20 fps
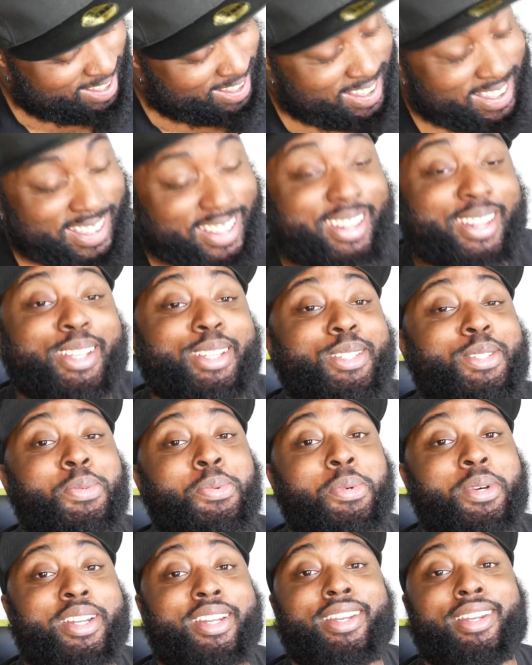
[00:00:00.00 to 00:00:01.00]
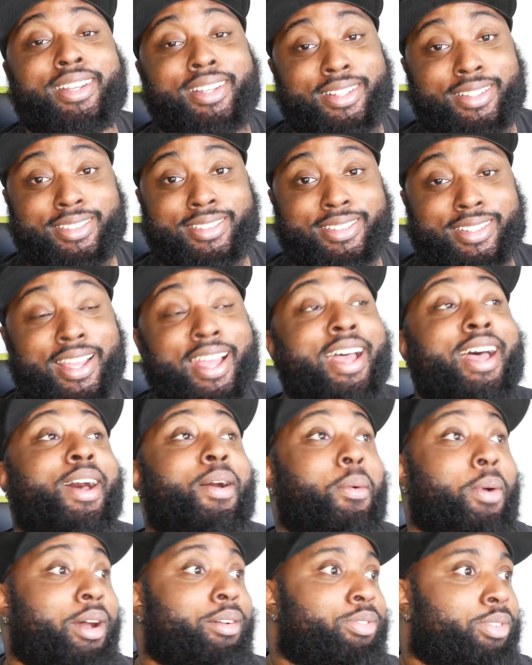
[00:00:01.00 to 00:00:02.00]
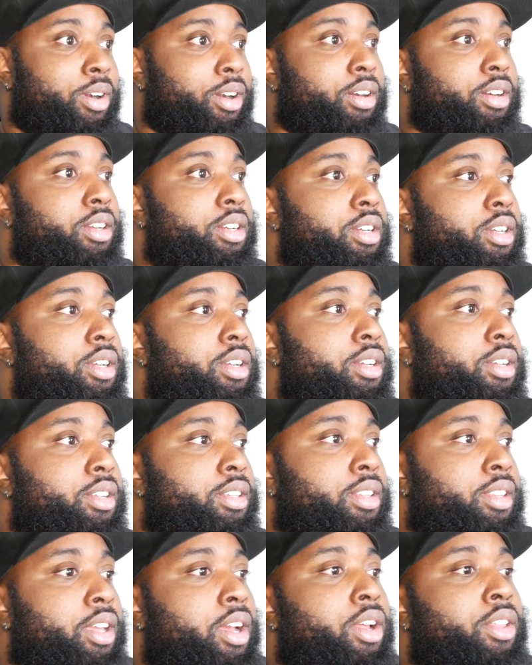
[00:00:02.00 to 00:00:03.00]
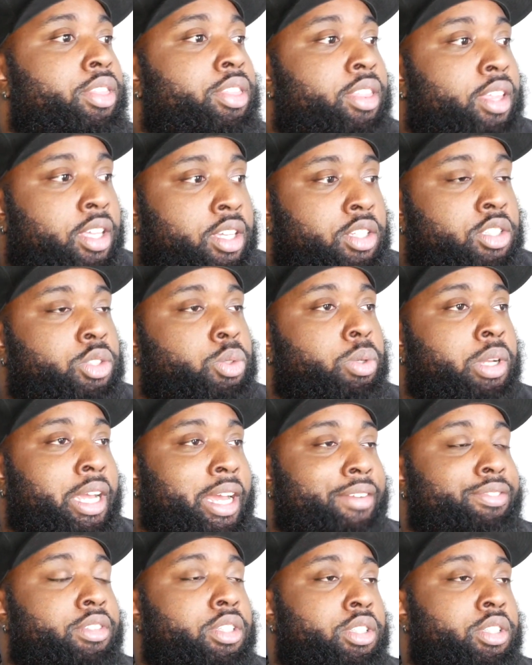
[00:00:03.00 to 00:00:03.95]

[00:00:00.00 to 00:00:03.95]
it is what it is. However... There are things you have to